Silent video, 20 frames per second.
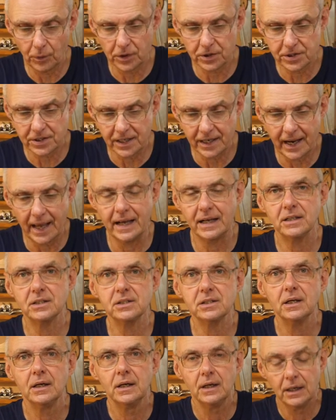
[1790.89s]
once the
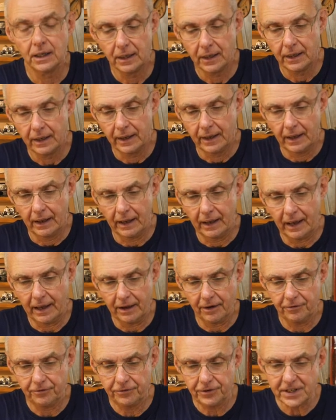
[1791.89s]
neck's
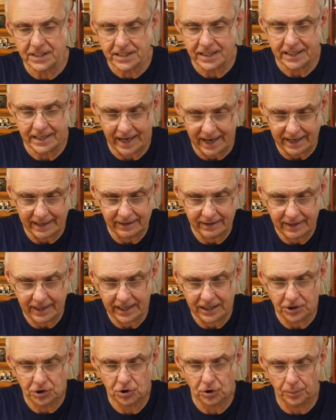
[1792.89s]
uh, fitted in,
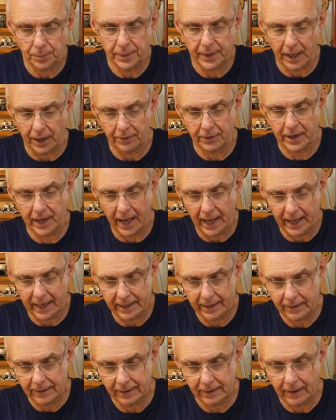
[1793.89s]
it should be
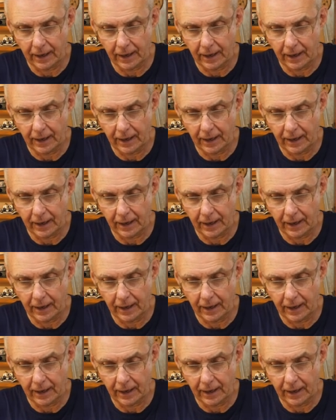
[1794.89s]
okay.